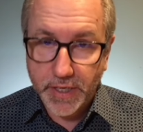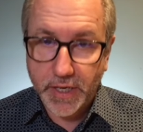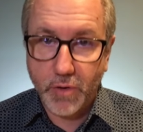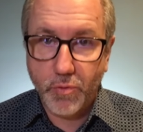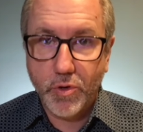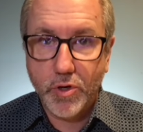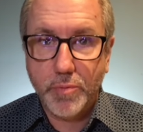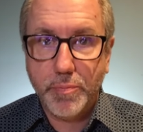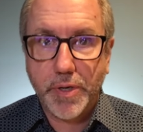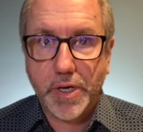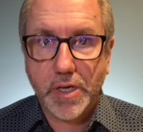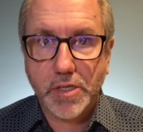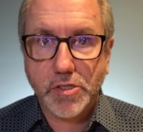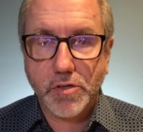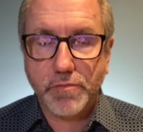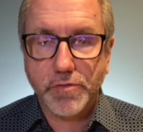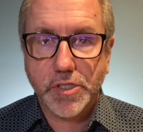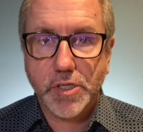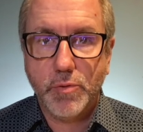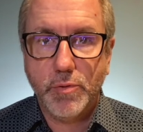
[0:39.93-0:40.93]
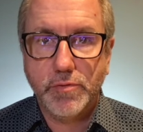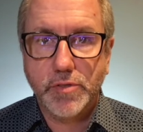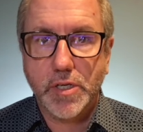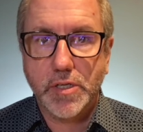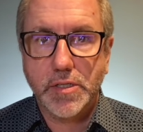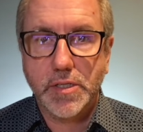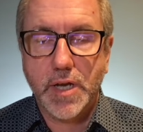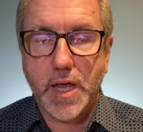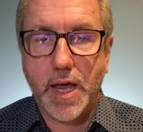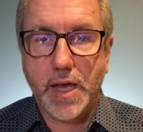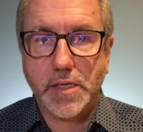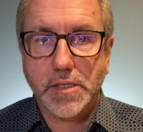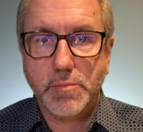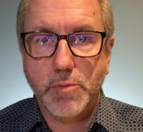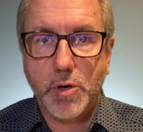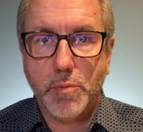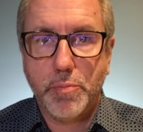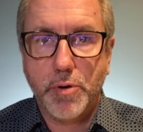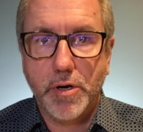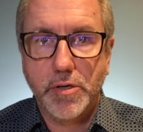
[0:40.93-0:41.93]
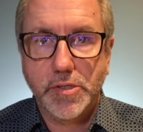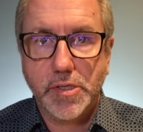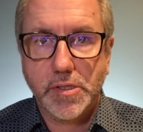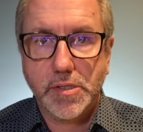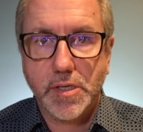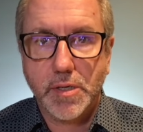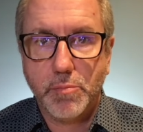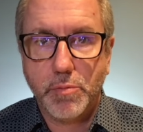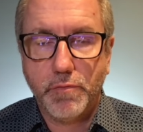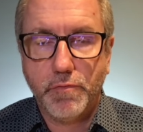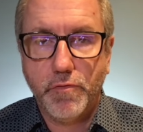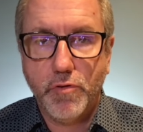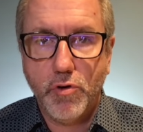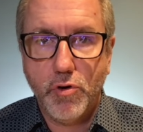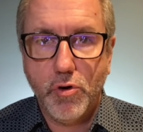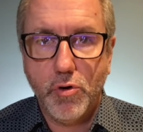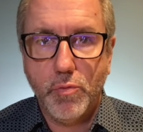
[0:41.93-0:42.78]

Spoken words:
it will, because obviously we've done XML processing before.